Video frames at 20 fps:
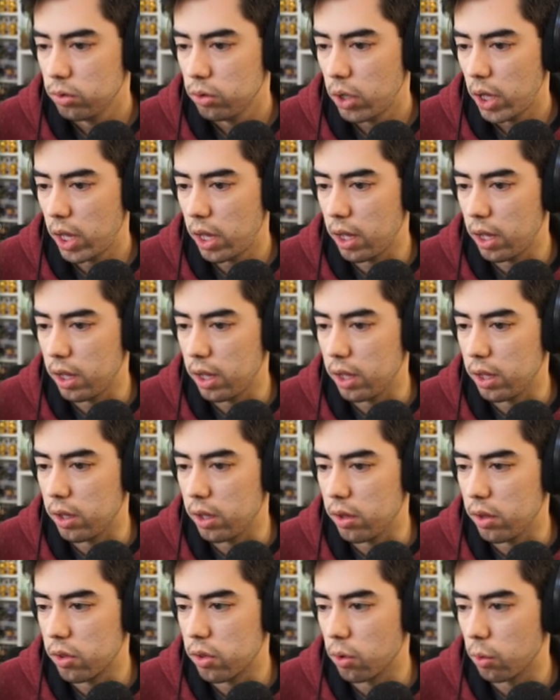
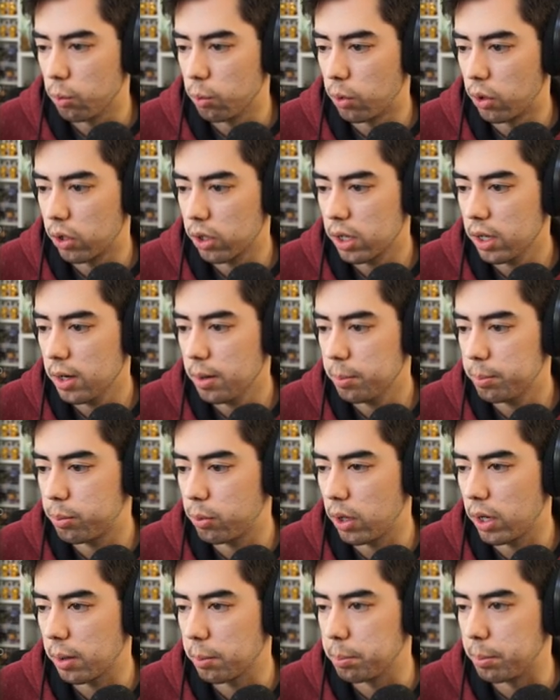is we're going to
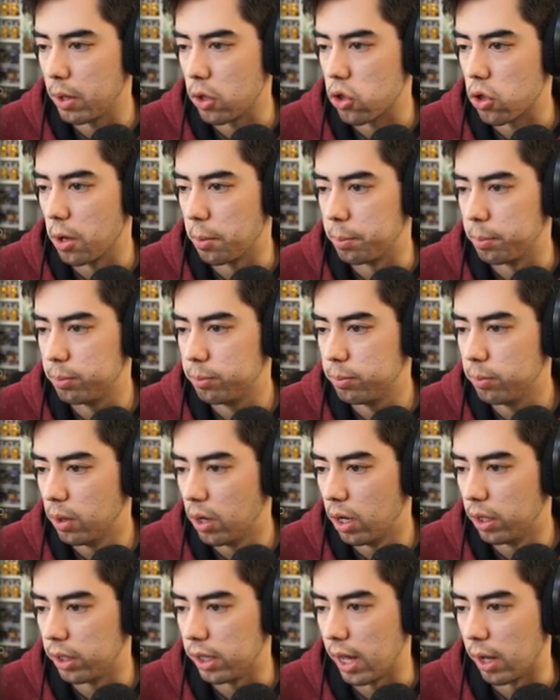bring Bishop
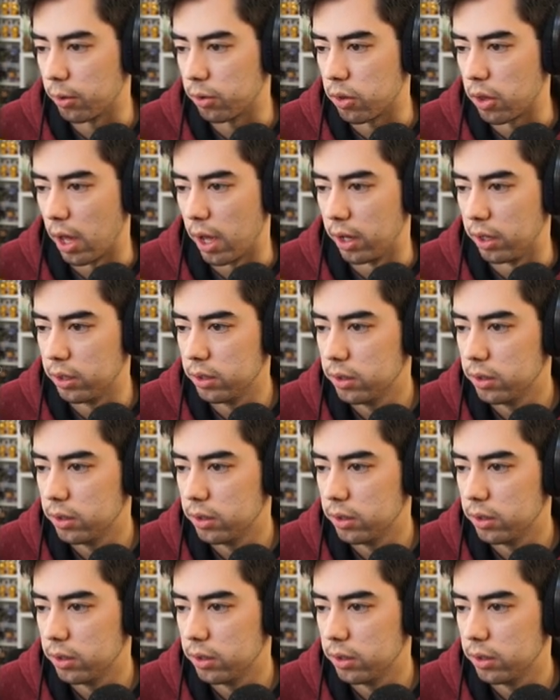on the outside